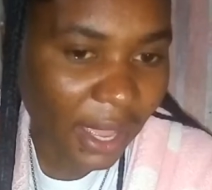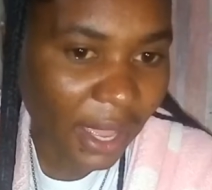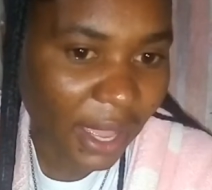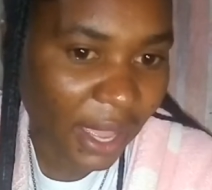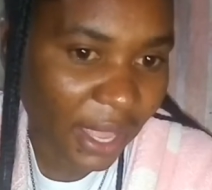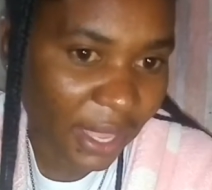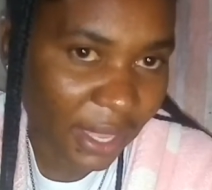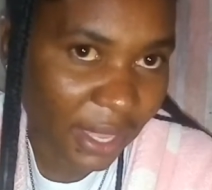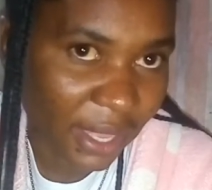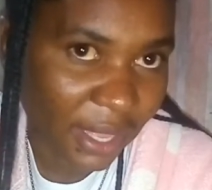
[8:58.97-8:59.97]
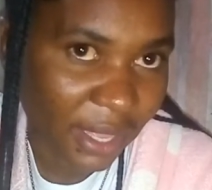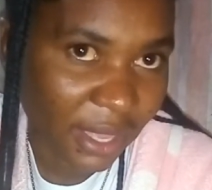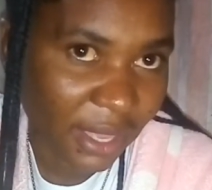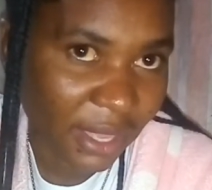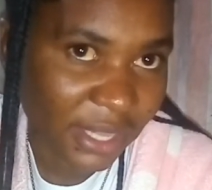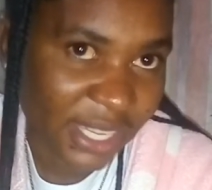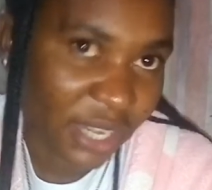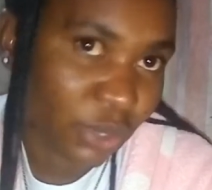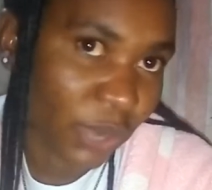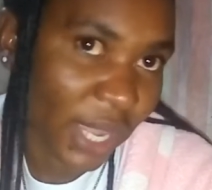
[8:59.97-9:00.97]
I
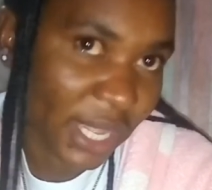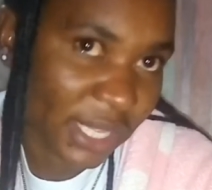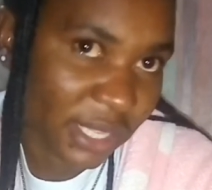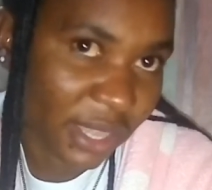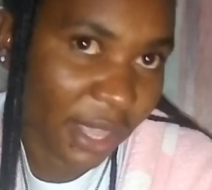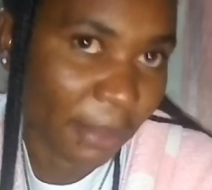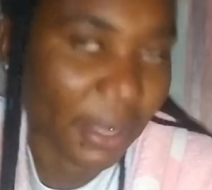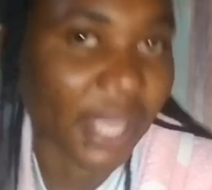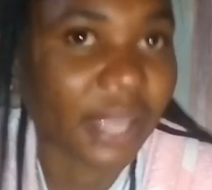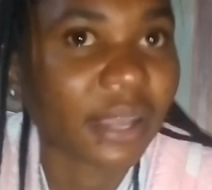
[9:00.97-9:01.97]
started to ask them like,